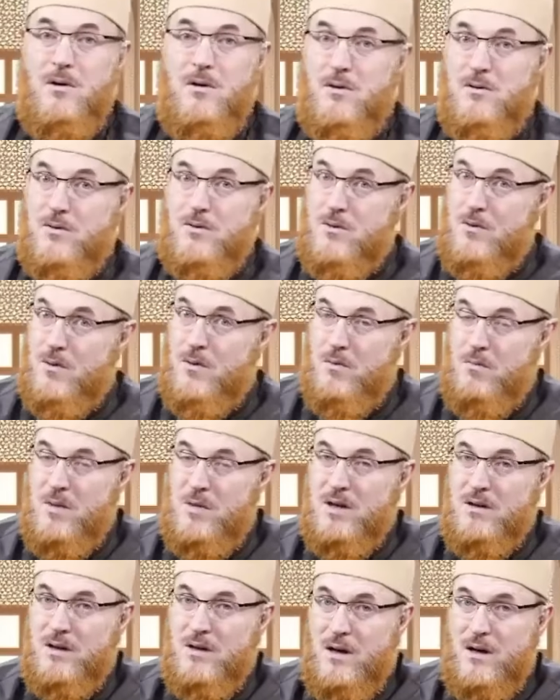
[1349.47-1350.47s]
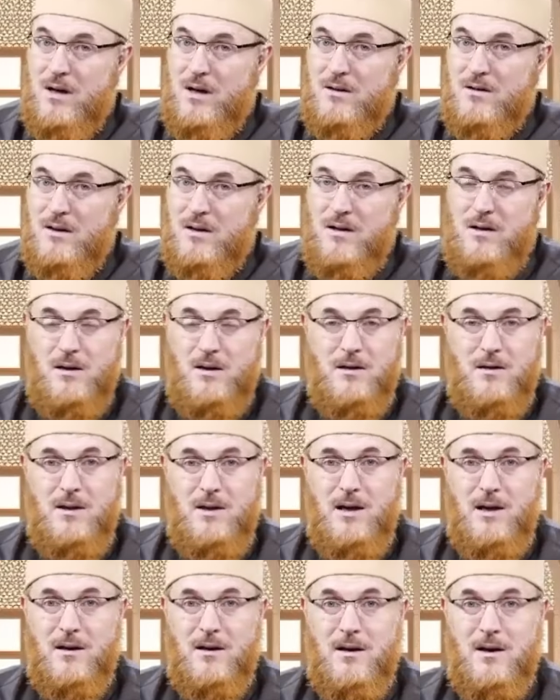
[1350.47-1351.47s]
So the Almighty Allah said,
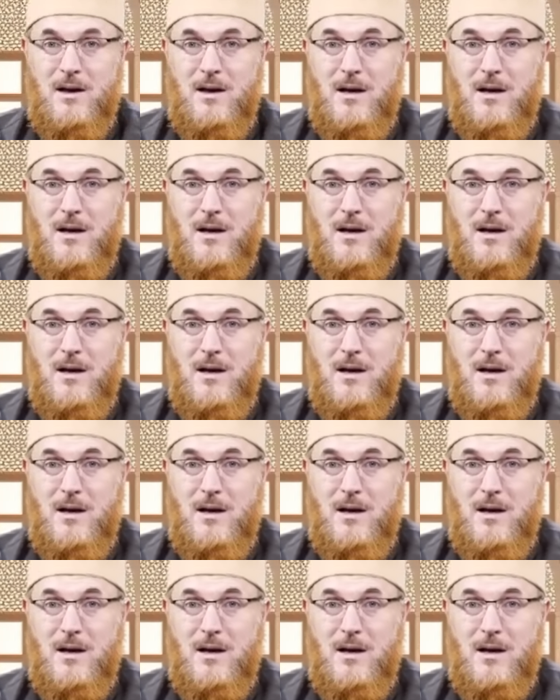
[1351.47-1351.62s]
indeed,